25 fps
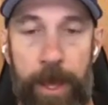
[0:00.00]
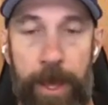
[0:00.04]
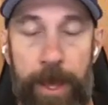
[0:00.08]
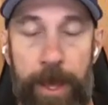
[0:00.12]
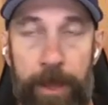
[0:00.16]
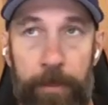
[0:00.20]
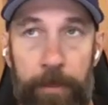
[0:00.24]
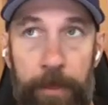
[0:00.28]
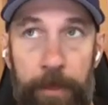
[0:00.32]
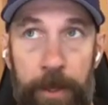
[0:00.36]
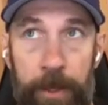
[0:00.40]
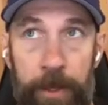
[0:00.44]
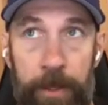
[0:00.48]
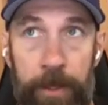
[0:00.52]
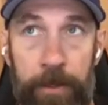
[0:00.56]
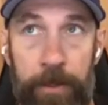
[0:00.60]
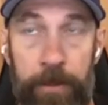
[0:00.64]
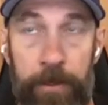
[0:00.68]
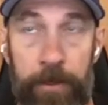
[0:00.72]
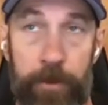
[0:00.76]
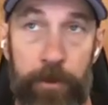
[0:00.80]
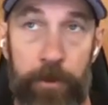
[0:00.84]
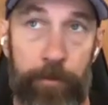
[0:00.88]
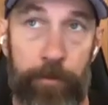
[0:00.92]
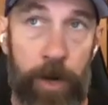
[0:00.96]
And
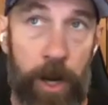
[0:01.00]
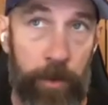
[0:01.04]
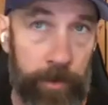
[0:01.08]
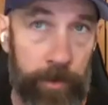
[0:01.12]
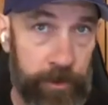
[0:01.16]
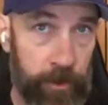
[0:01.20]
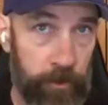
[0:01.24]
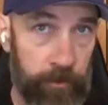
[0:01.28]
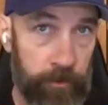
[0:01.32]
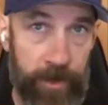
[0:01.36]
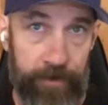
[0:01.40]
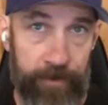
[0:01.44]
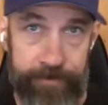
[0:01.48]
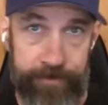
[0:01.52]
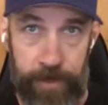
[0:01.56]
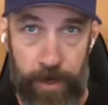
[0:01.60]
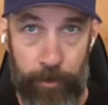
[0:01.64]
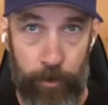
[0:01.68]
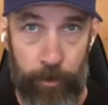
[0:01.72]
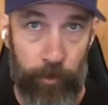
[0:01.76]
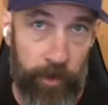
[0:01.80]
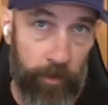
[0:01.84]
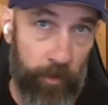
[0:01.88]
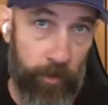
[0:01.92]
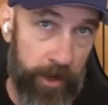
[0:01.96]
then you probably don't have time
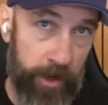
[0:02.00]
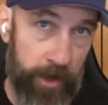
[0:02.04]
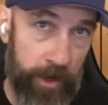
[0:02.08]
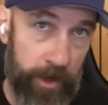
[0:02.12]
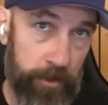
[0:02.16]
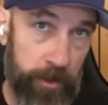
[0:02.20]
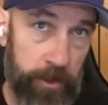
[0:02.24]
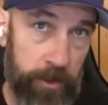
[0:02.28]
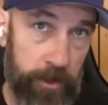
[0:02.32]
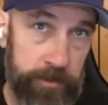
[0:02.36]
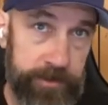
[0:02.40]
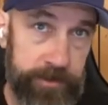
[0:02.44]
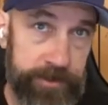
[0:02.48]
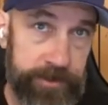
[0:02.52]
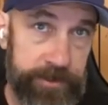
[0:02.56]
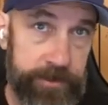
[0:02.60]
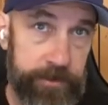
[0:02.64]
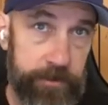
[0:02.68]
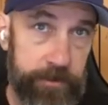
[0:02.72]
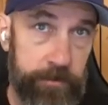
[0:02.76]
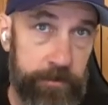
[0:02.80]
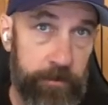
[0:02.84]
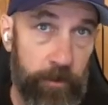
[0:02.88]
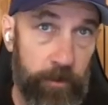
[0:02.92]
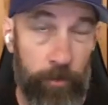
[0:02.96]
to rewrite your
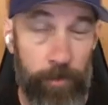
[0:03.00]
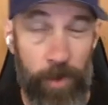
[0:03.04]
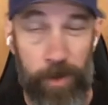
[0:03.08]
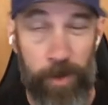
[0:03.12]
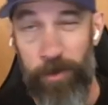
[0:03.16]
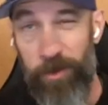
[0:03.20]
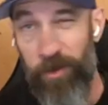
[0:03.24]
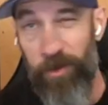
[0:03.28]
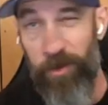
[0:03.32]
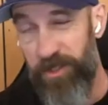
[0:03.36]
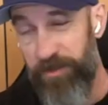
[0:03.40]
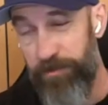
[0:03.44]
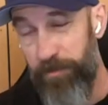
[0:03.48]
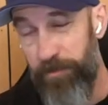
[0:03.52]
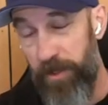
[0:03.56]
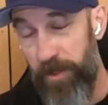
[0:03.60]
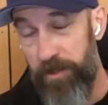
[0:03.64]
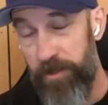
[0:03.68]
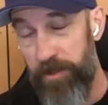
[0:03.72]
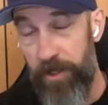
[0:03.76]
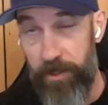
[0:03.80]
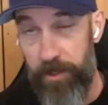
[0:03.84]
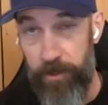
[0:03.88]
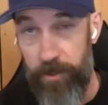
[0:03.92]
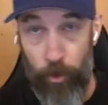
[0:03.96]
notes, or maybe you can
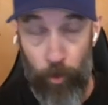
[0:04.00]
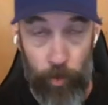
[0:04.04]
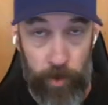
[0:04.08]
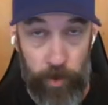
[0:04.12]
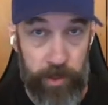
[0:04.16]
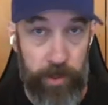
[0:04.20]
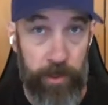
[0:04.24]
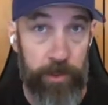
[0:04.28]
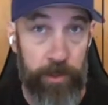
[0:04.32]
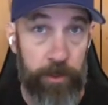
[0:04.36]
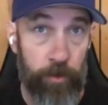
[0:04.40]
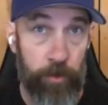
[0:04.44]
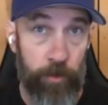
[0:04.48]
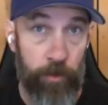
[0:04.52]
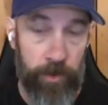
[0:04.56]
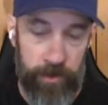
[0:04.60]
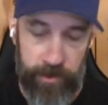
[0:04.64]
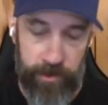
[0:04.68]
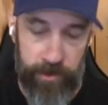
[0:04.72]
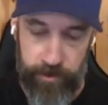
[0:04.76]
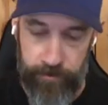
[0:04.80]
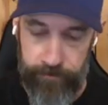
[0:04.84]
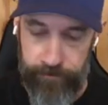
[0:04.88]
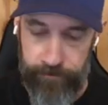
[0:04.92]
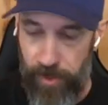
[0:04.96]
spend like a weekend doing it,
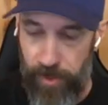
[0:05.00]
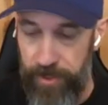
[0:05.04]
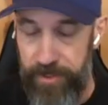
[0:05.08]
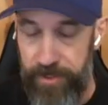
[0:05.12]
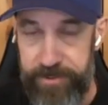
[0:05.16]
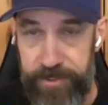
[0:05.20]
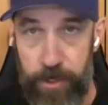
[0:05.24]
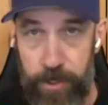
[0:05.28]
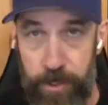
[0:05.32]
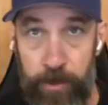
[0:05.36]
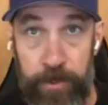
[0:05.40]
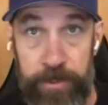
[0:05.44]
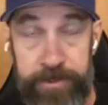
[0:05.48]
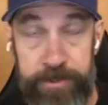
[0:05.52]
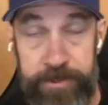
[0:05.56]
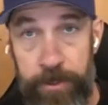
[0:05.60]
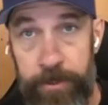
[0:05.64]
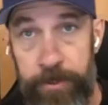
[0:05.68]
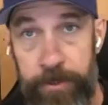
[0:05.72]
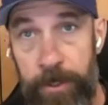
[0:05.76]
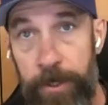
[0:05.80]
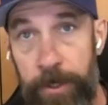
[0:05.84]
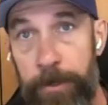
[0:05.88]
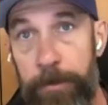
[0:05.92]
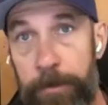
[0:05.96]
like a Friday, Saturday, and
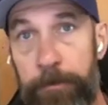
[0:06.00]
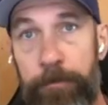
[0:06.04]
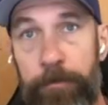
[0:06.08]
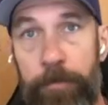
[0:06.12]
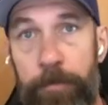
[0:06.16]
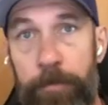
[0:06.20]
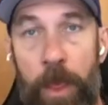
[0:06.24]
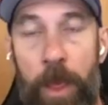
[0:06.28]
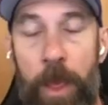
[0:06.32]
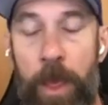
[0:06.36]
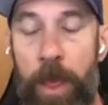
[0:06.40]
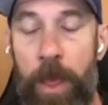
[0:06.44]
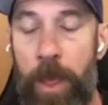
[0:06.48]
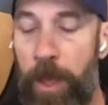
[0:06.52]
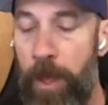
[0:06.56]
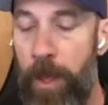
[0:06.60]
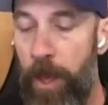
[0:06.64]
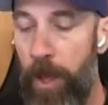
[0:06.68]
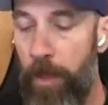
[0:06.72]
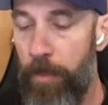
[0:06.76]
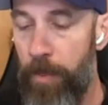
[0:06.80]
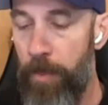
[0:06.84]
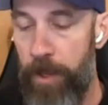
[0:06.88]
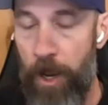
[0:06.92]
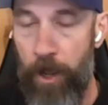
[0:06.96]
Sunday.
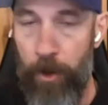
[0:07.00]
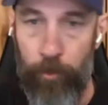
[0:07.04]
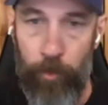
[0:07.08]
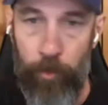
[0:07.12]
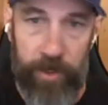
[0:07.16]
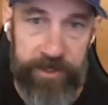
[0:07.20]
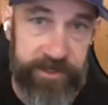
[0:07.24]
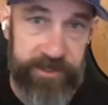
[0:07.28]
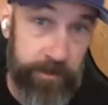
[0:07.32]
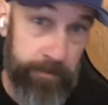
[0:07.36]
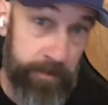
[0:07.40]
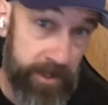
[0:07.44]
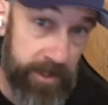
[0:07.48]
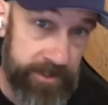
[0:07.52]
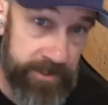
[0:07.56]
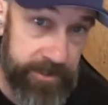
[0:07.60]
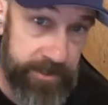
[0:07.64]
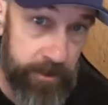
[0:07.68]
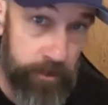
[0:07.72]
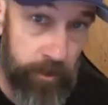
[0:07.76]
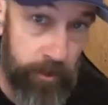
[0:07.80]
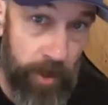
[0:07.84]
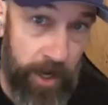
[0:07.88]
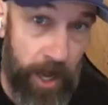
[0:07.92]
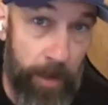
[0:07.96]
And then I would watch the
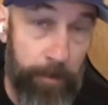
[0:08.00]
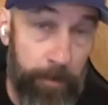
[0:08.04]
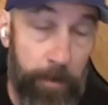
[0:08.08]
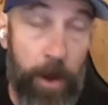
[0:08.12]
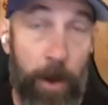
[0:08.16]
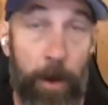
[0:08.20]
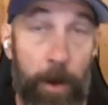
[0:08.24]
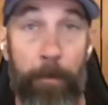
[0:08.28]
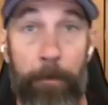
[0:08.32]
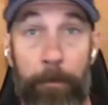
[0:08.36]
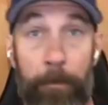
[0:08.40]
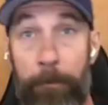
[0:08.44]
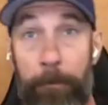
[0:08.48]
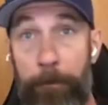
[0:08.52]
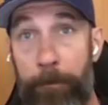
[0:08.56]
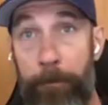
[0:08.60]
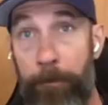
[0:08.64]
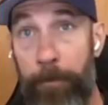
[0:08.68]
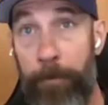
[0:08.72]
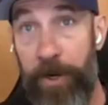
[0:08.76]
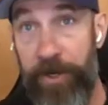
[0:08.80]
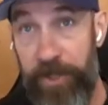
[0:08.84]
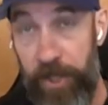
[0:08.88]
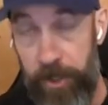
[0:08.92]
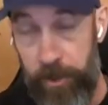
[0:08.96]
BEC cram,
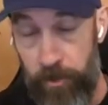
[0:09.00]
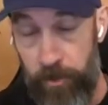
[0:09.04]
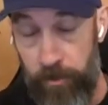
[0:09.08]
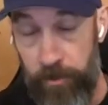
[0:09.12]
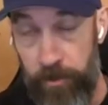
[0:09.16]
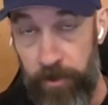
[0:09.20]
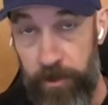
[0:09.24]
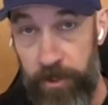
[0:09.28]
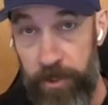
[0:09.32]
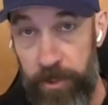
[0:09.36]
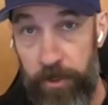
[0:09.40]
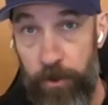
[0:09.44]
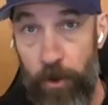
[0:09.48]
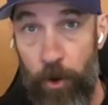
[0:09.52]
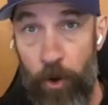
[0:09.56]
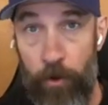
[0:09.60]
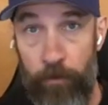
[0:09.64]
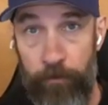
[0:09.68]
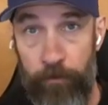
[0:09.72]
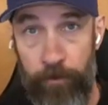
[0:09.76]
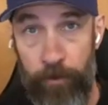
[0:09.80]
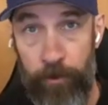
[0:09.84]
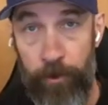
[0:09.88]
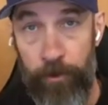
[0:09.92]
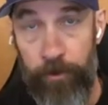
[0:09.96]
particularly
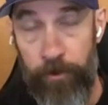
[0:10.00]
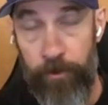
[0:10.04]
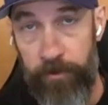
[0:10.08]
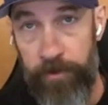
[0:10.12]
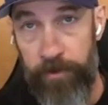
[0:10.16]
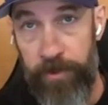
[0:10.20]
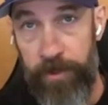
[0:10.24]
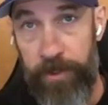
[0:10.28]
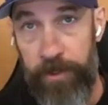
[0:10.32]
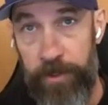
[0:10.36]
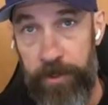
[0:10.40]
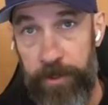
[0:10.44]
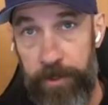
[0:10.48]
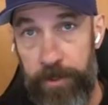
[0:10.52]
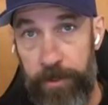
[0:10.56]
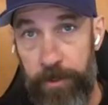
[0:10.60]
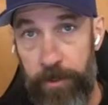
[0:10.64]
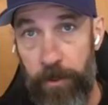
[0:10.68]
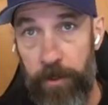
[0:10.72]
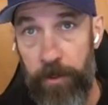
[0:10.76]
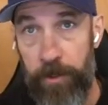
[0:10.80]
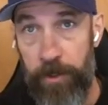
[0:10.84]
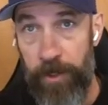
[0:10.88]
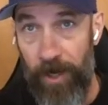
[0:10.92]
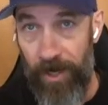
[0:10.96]
over
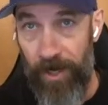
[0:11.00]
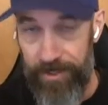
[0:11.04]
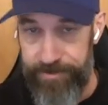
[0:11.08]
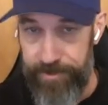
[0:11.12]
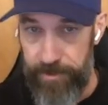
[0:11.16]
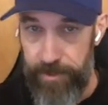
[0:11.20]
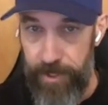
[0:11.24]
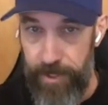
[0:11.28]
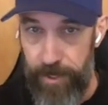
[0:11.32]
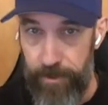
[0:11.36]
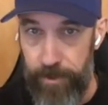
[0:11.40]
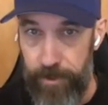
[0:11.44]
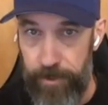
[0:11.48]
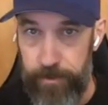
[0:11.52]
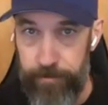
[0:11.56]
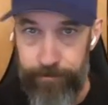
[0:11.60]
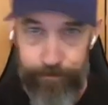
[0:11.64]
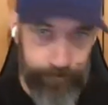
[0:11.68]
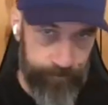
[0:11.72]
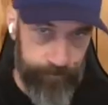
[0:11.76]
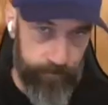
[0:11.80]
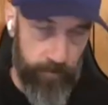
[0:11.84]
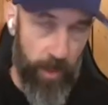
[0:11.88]
the cost accounting.